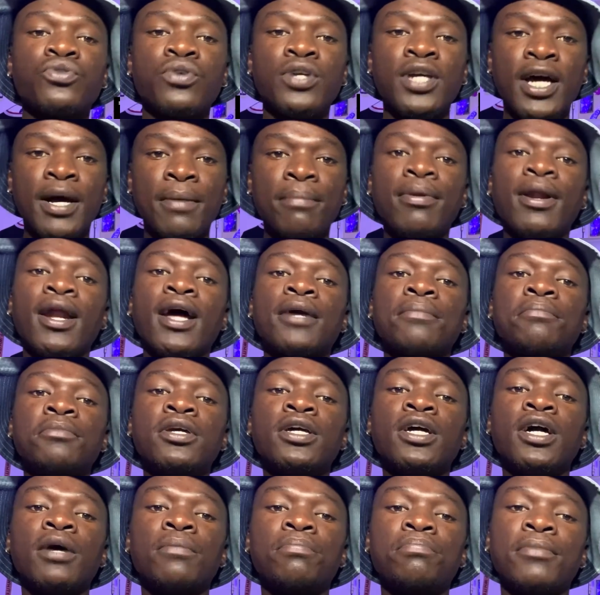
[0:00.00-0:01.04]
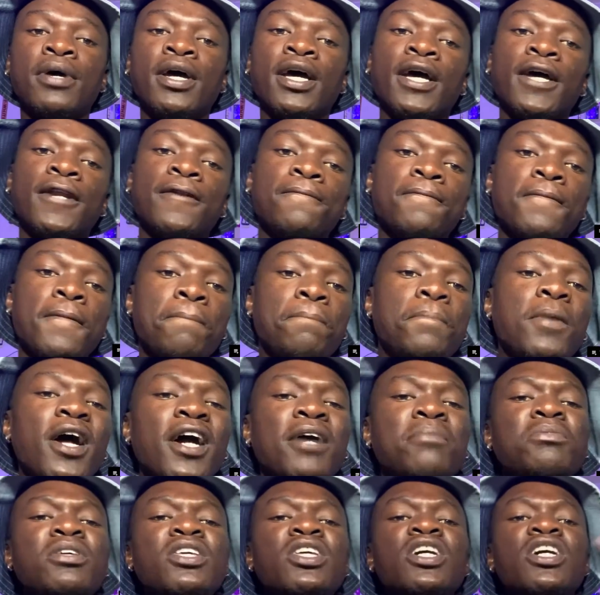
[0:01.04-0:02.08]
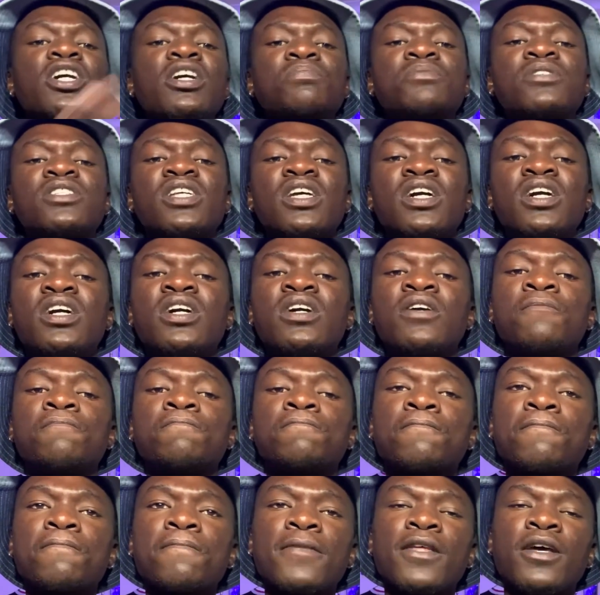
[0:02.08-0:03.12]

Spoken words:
So yeah, plug me up, man. Plug me up, some.